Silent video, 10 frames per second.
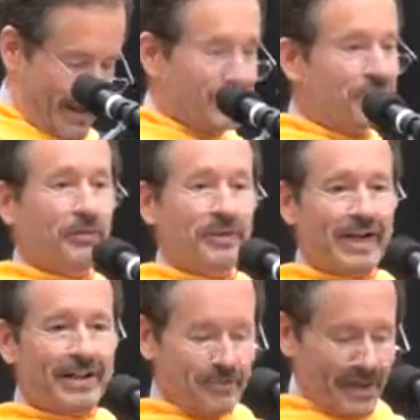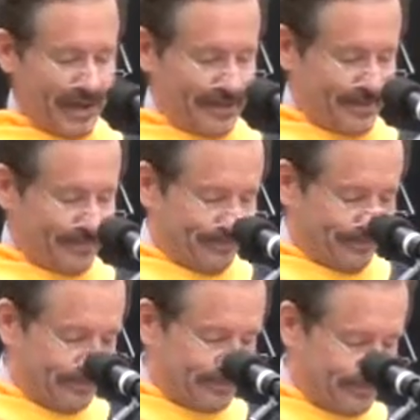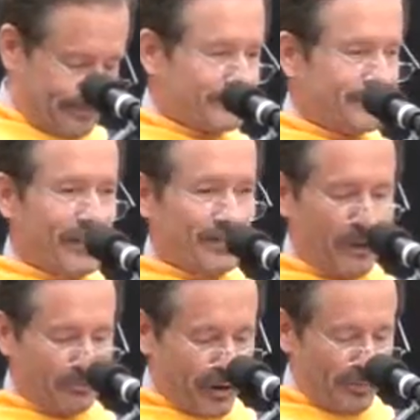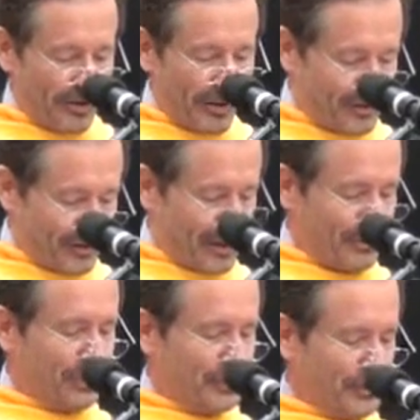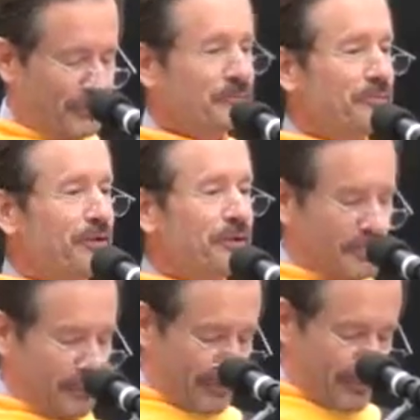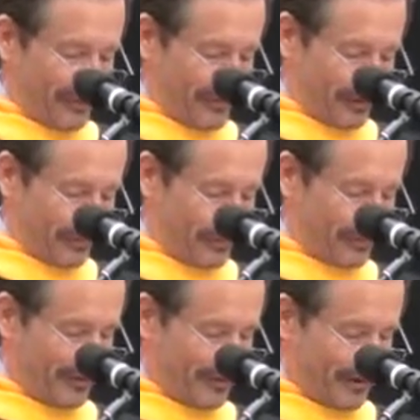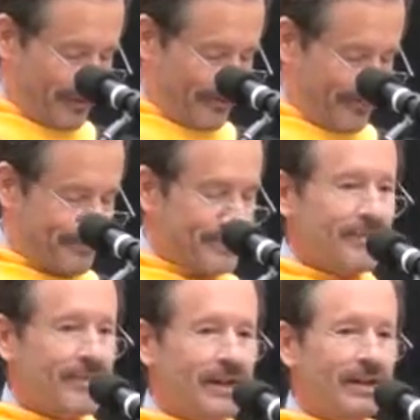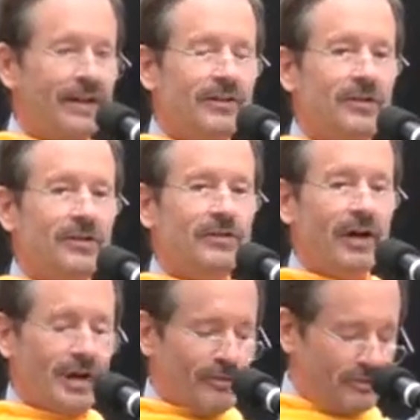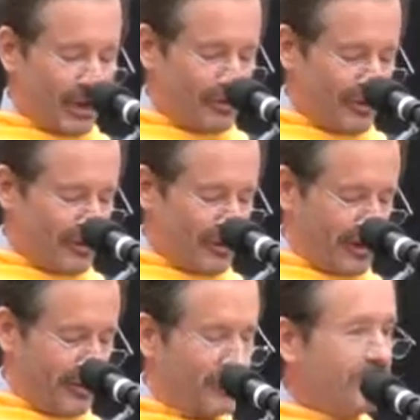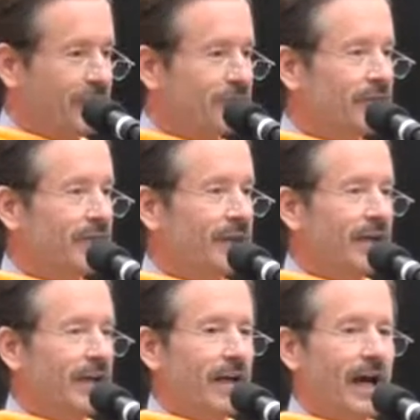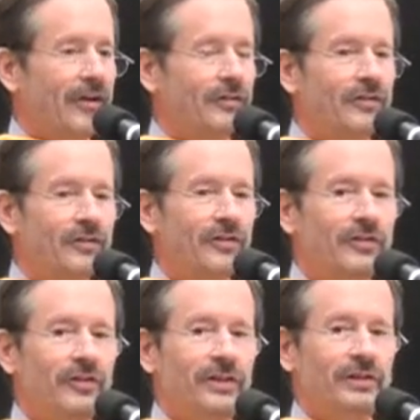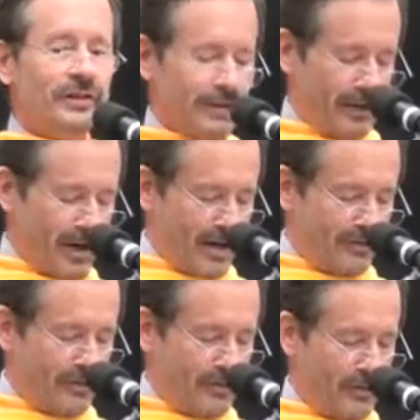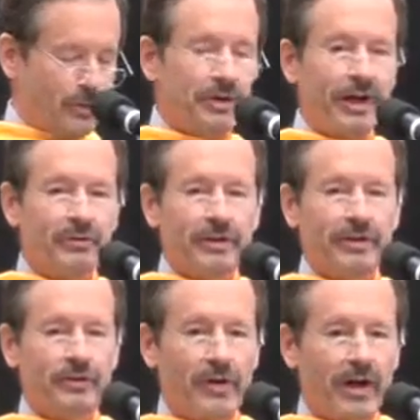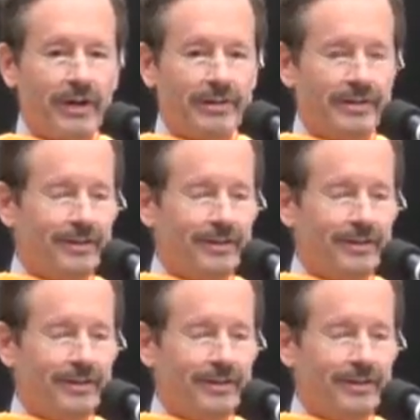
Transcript: So with that in mind, in some trepidation, I will attempt to improve on my previous presentation. So the title of my presentation is How to Succeed in Life Without Really Trying.